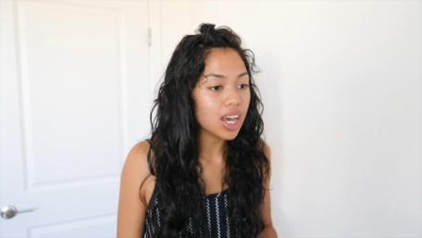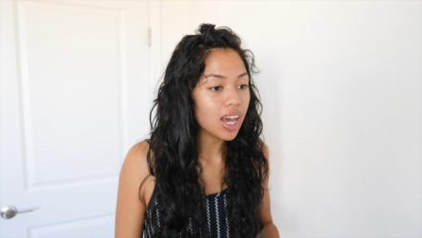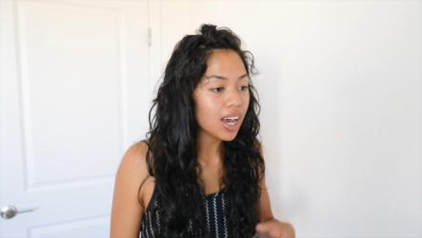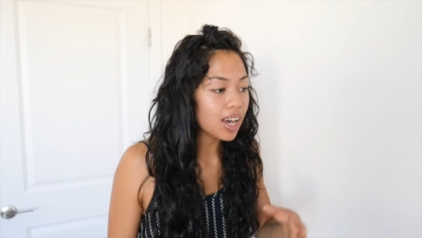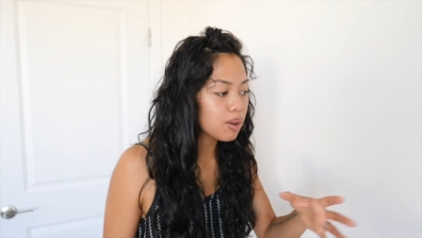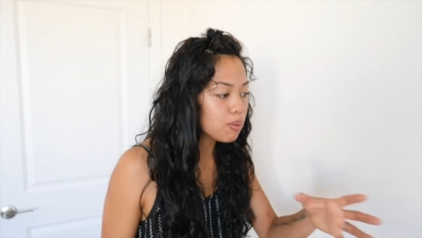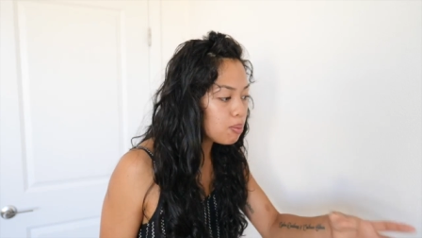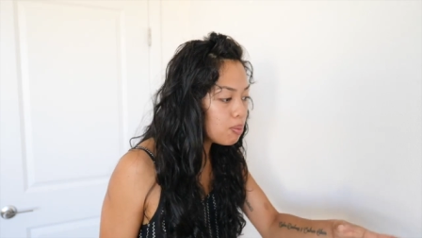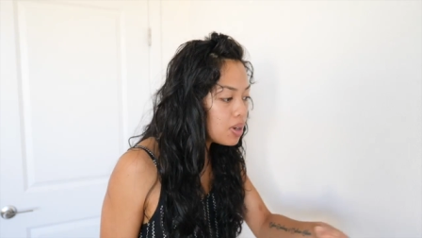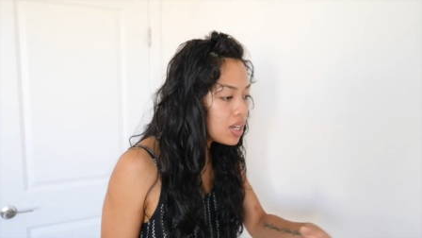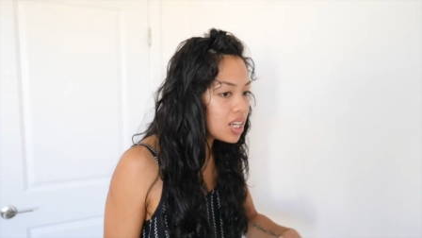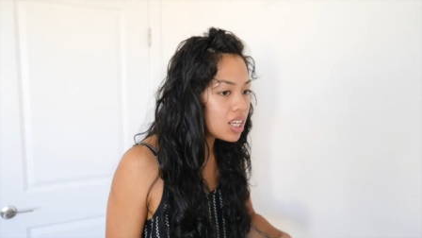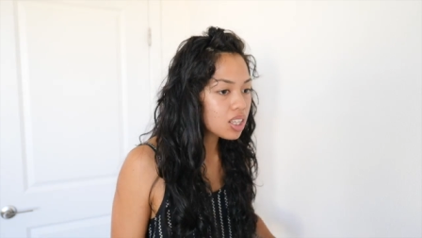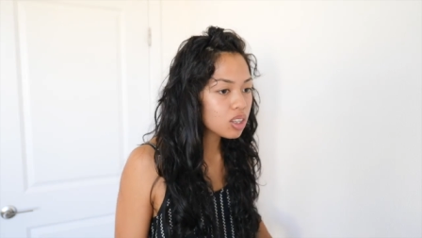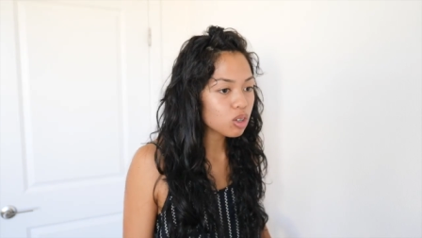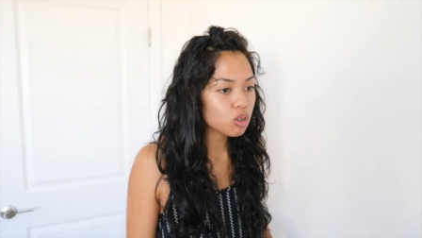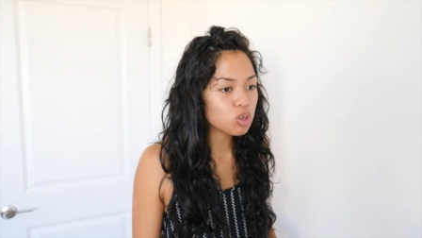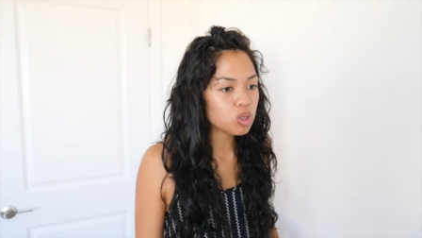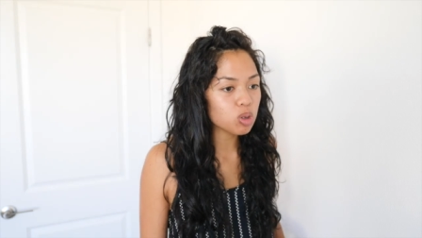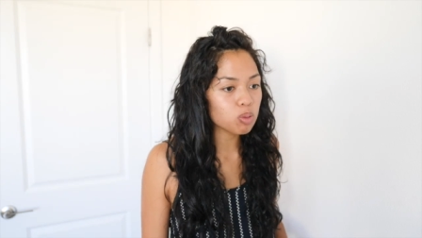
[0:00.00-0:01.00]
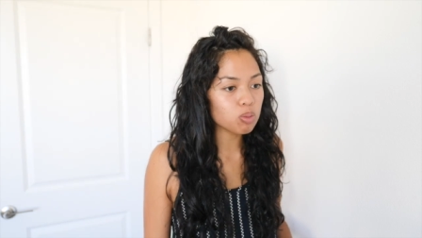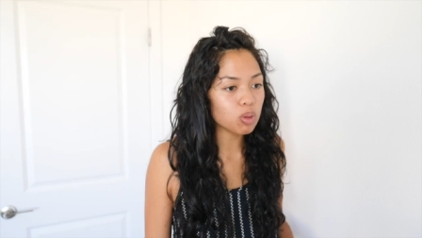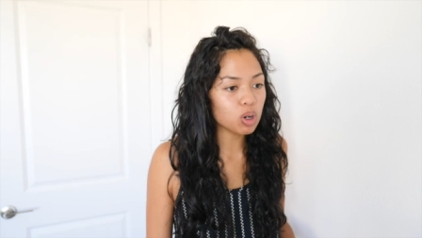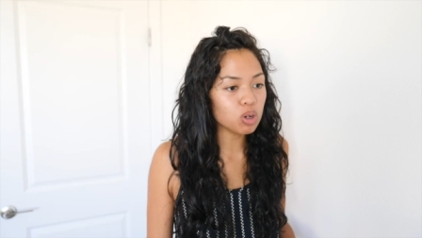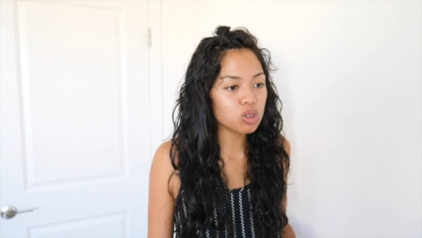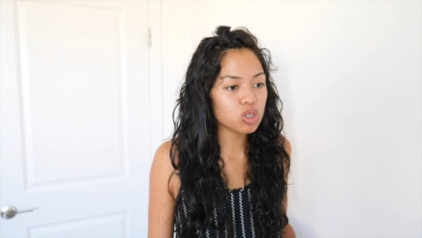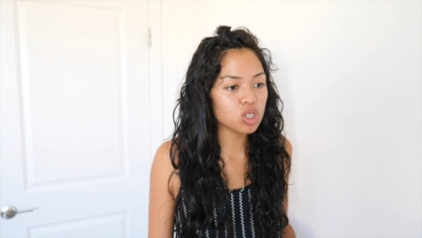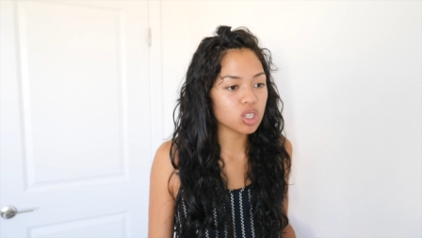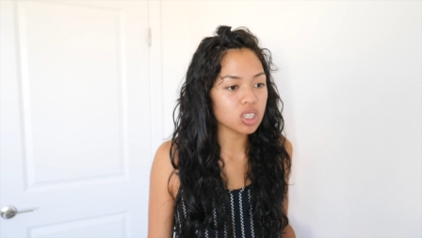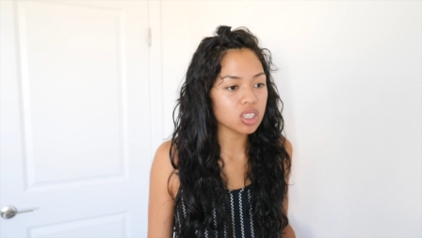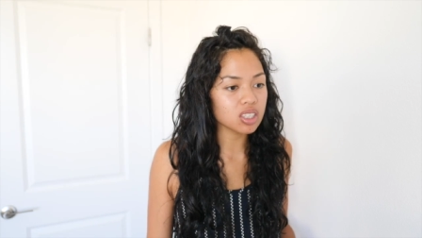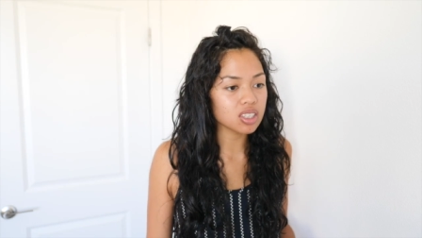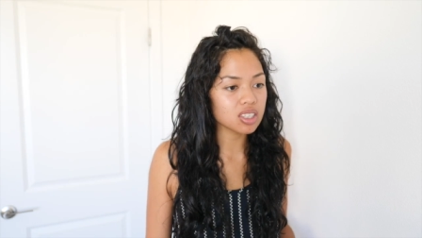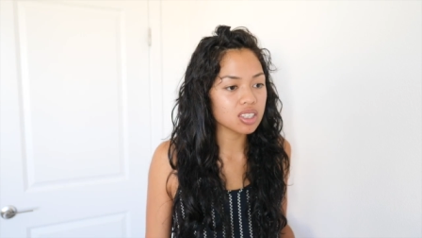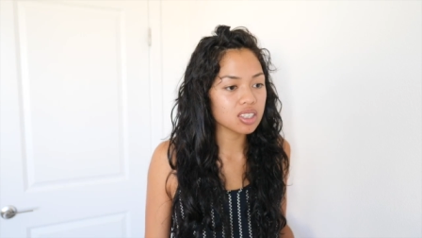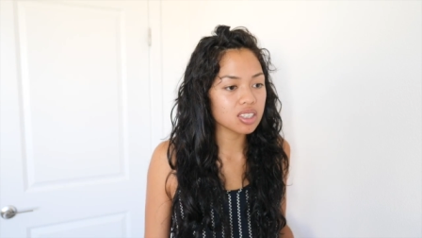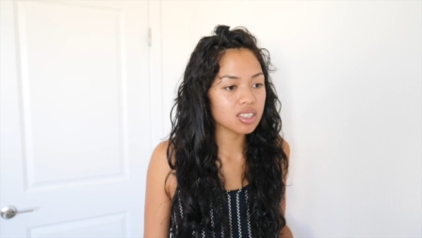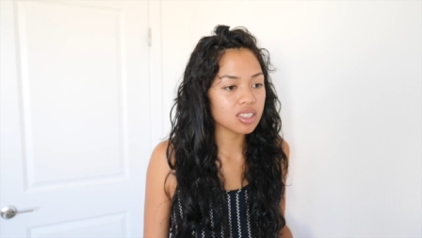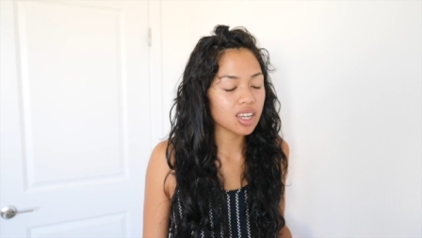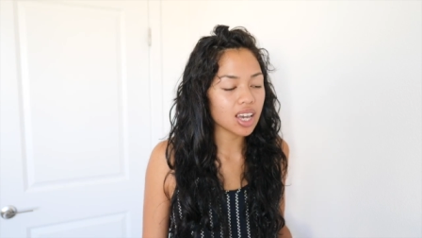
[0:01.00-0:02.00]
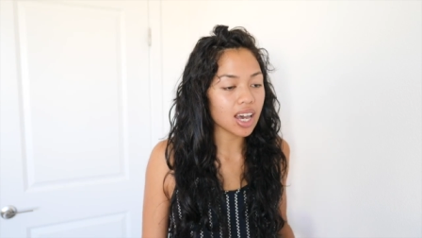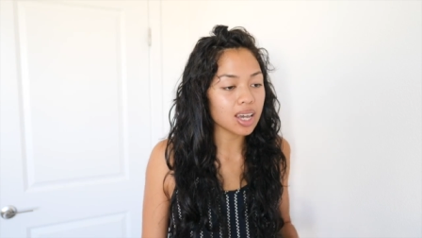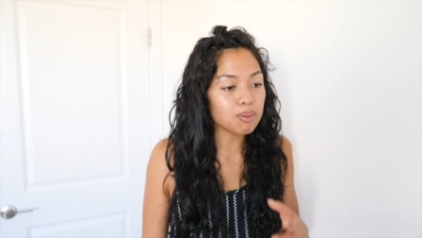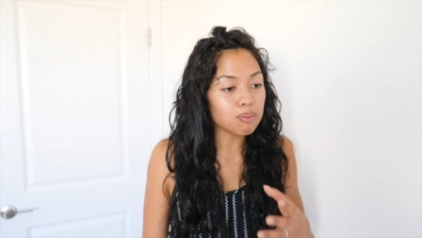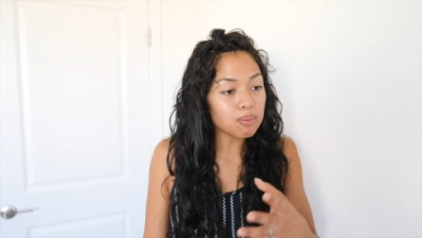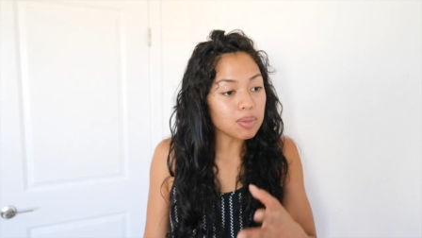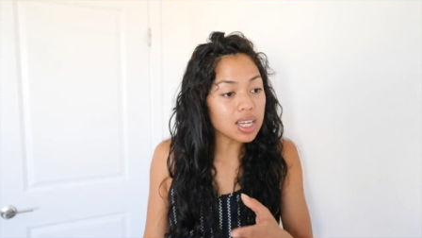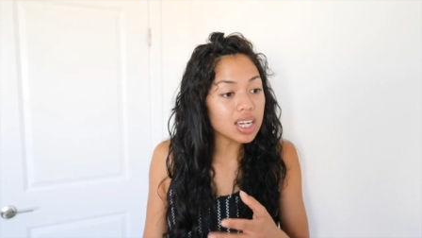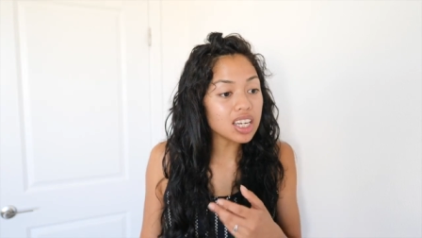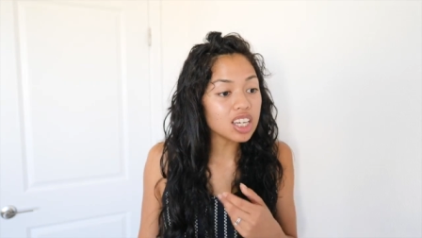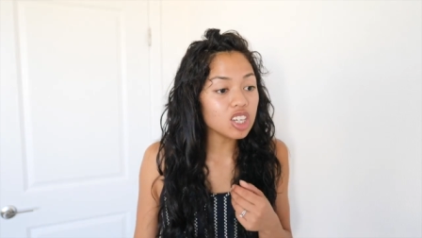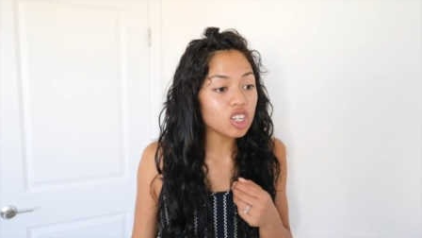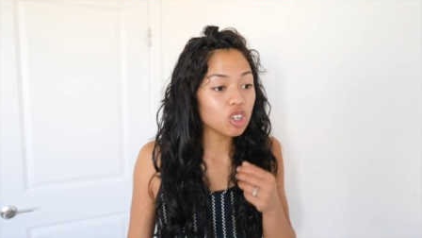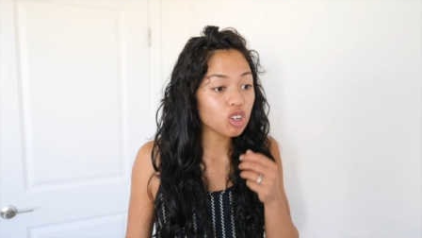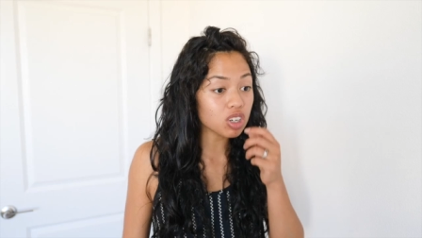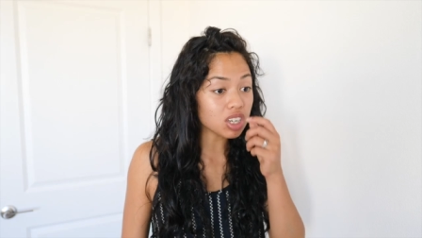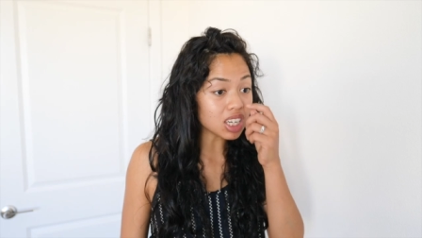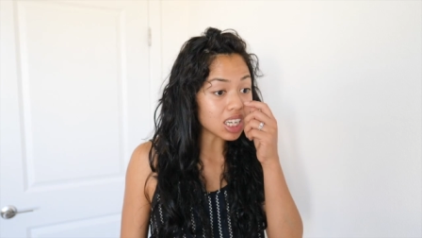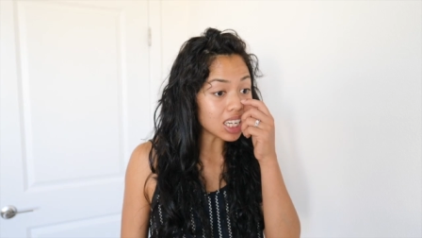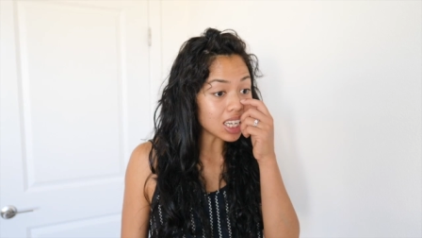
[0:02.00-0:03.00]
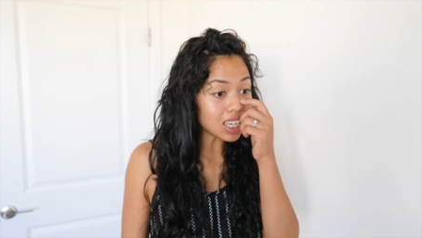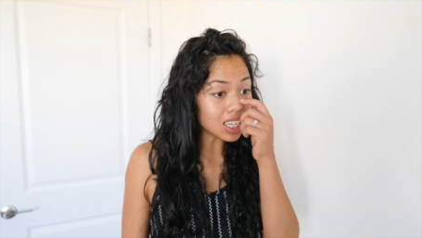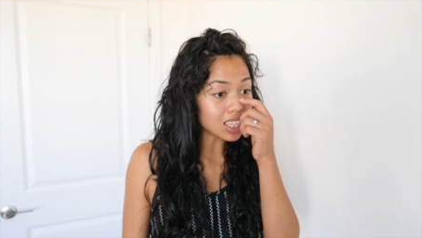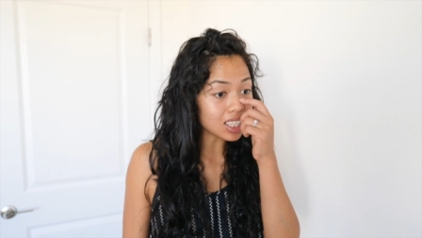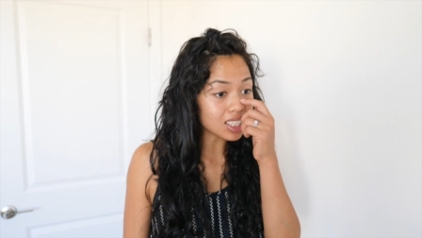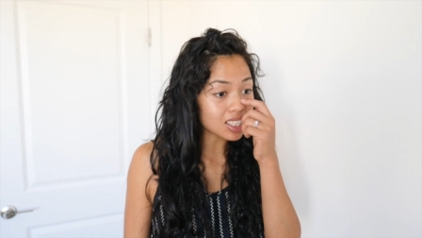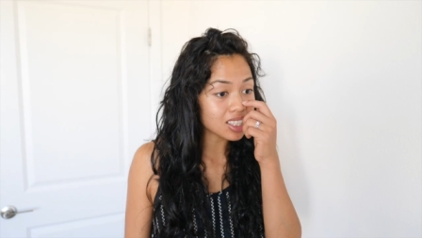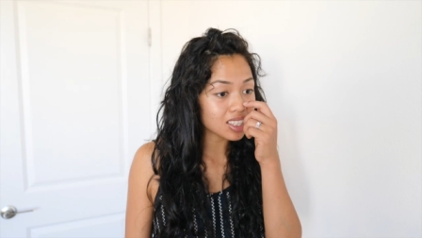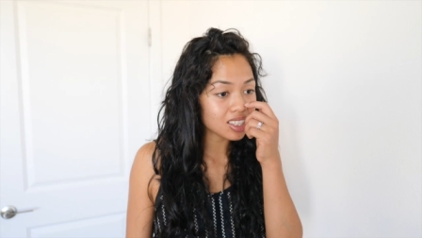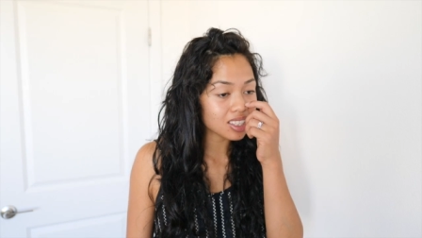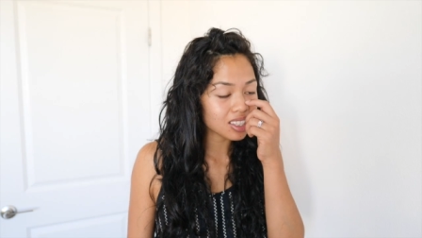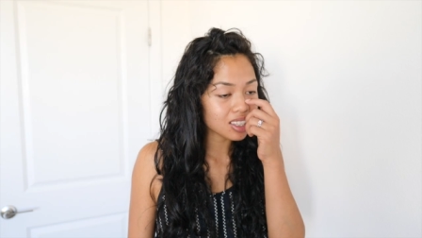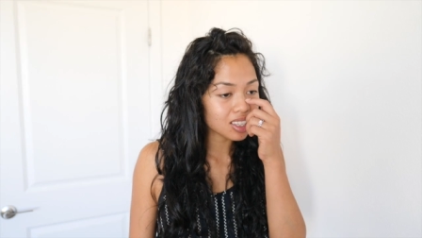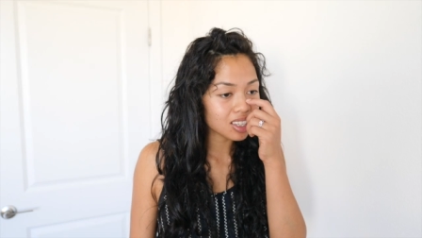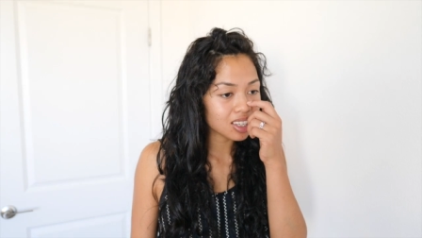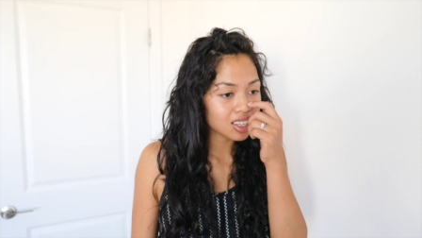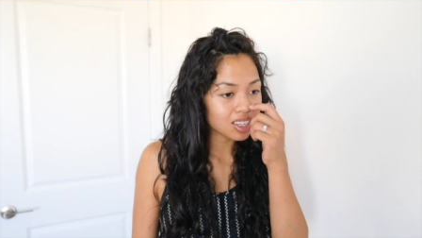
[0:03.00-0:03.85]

admitting those emotions, admitting your needs.